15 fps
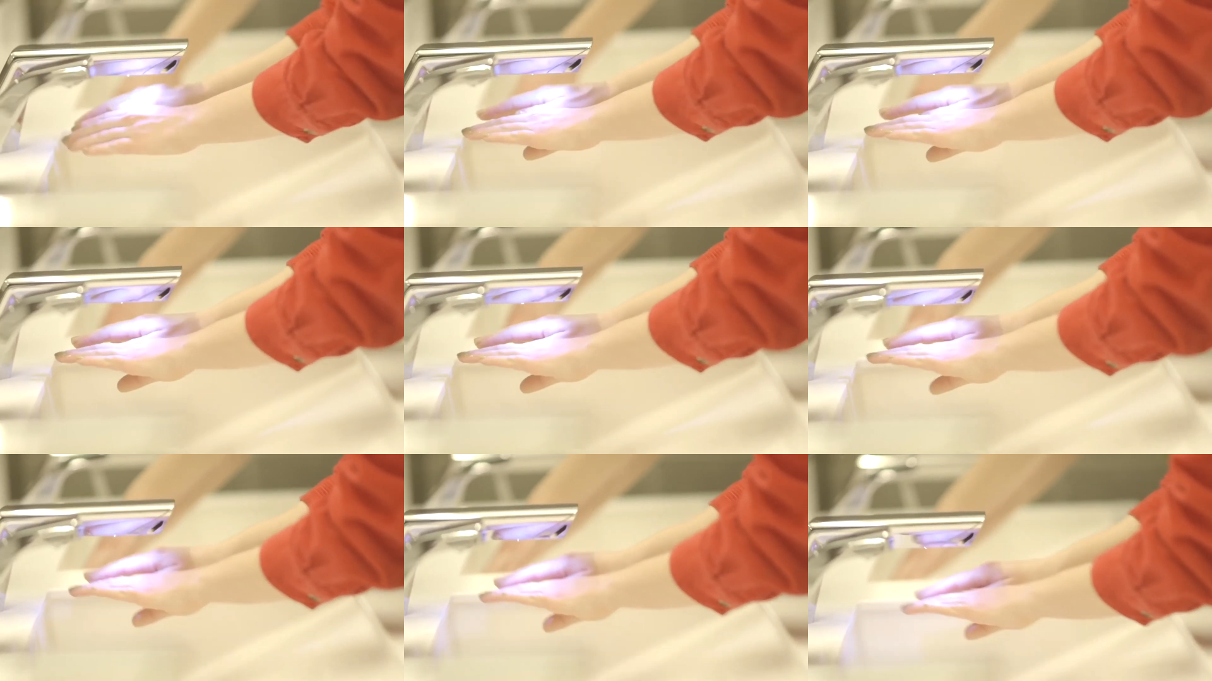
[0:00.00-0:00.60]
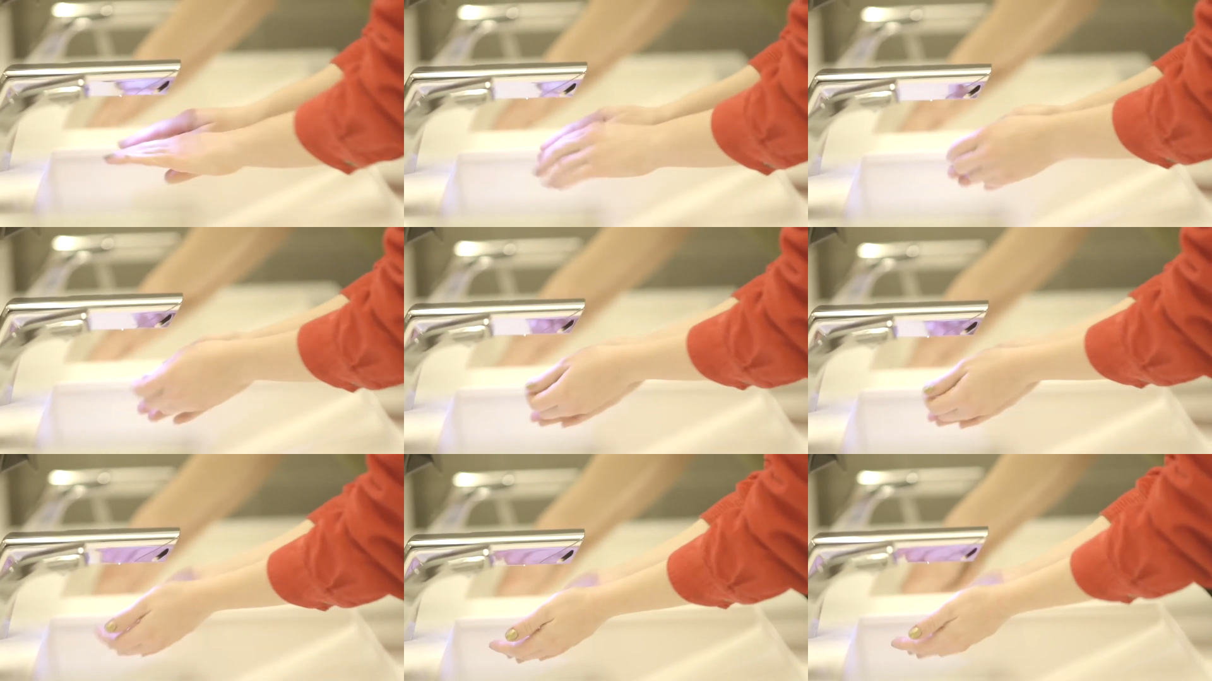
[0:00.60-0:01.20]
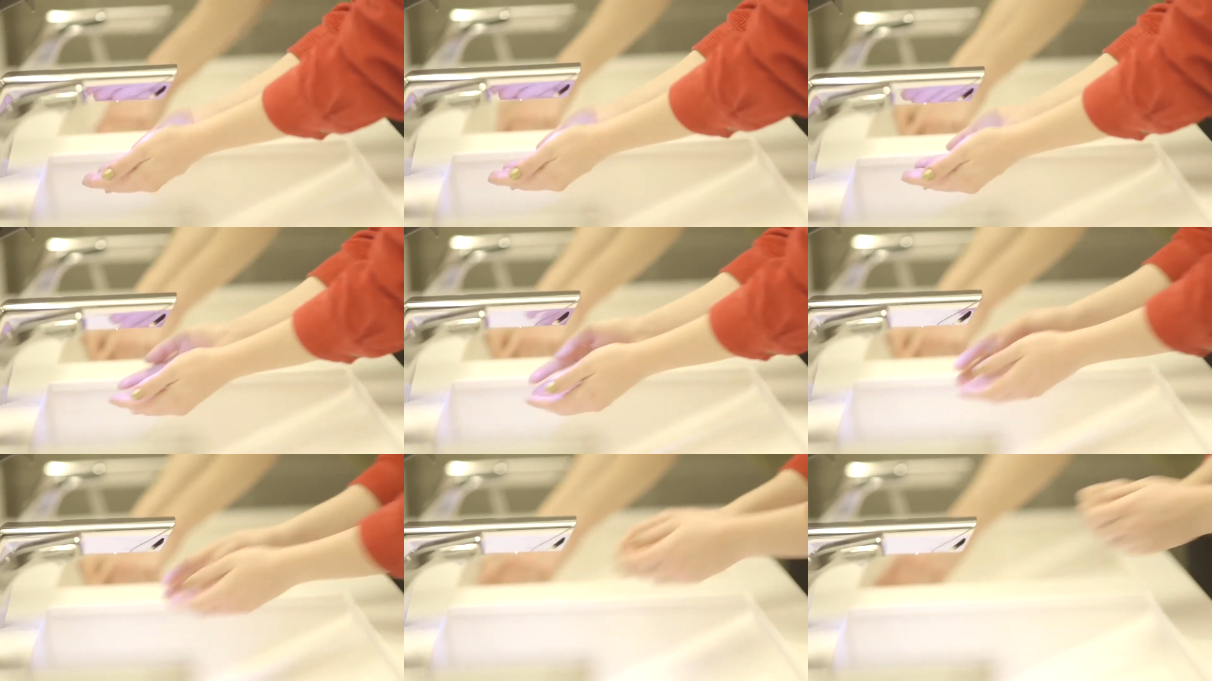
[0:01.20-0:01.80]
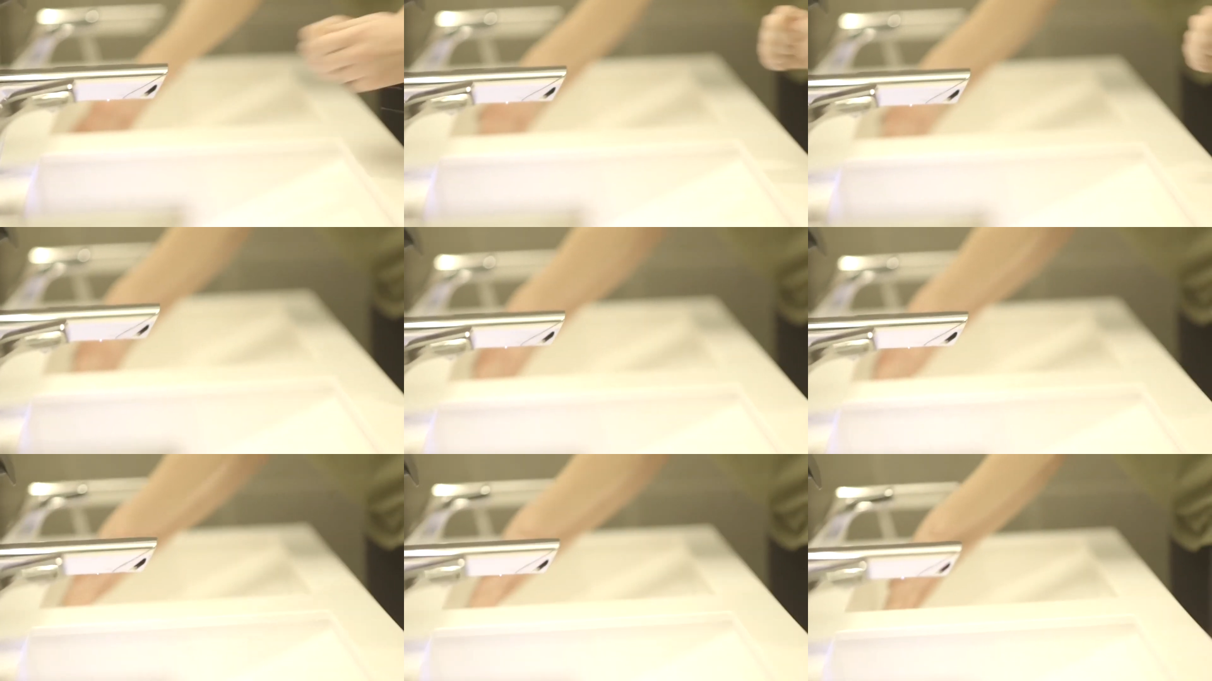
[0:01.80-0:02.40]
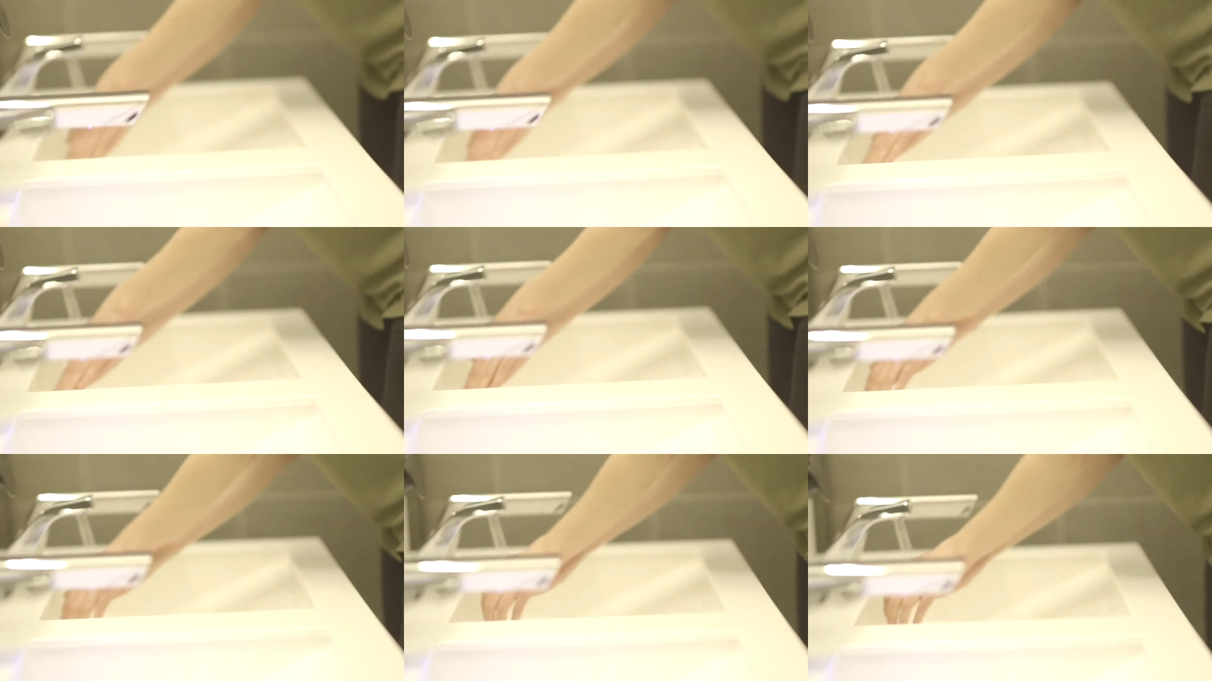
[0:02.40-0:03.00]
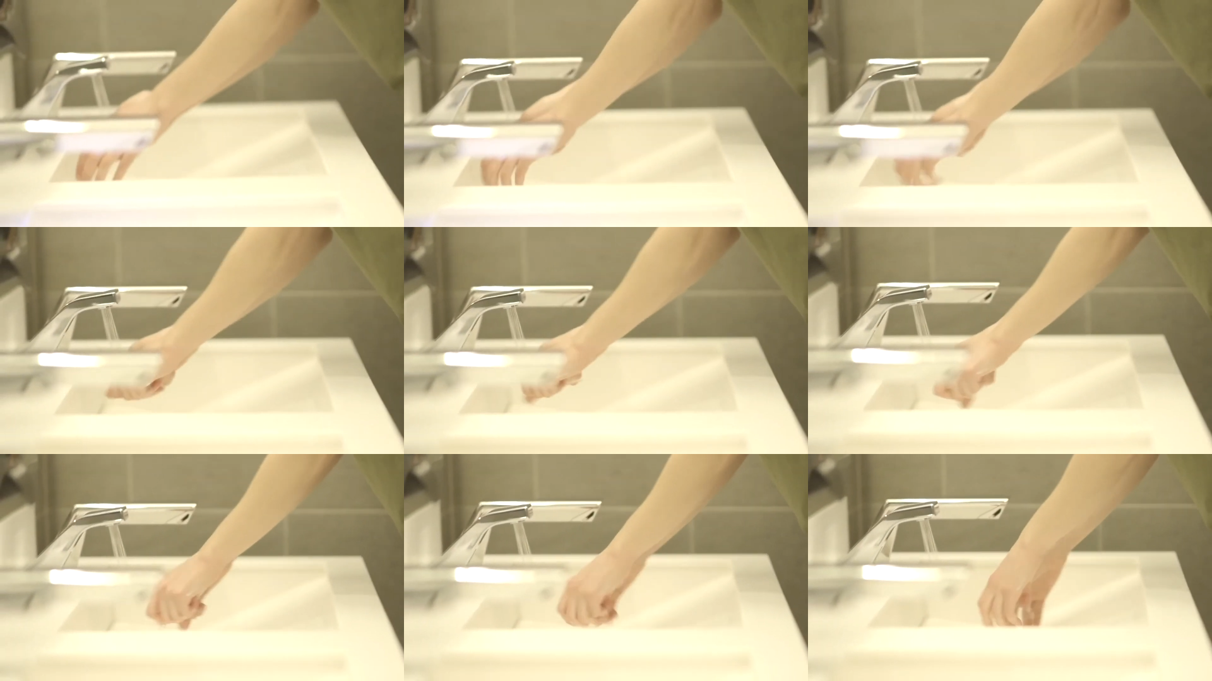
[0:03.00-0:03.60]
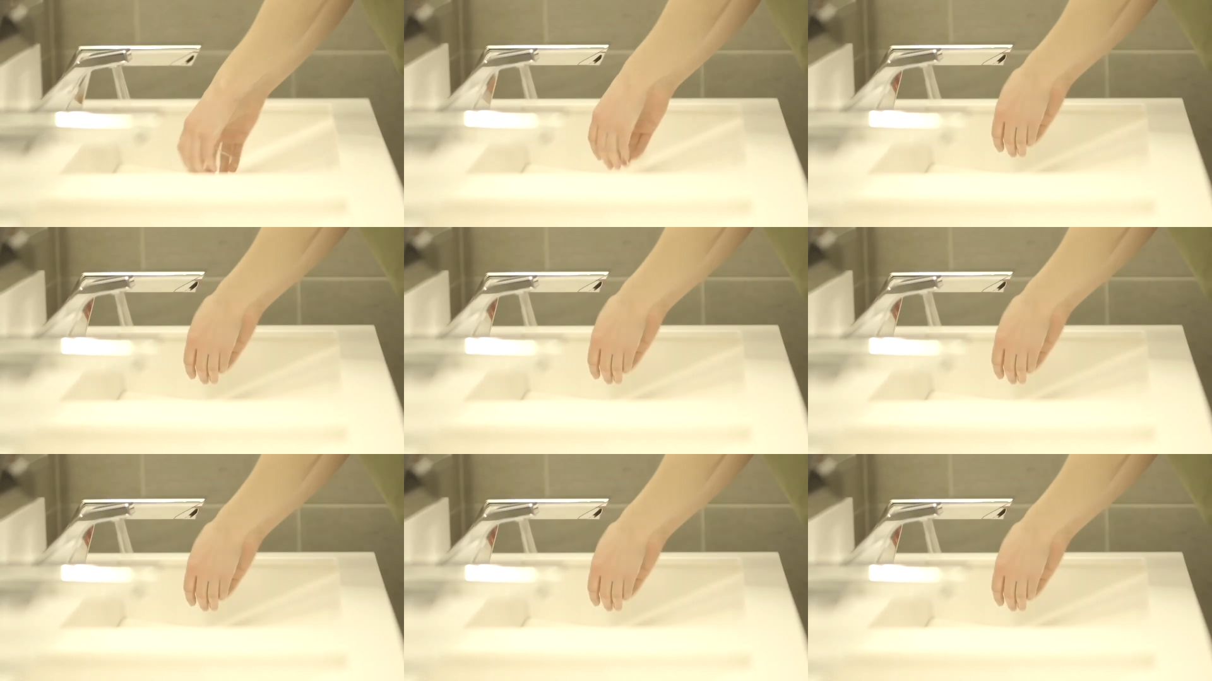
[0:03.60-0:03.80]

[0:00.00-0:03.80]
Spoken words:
(no speaker visible)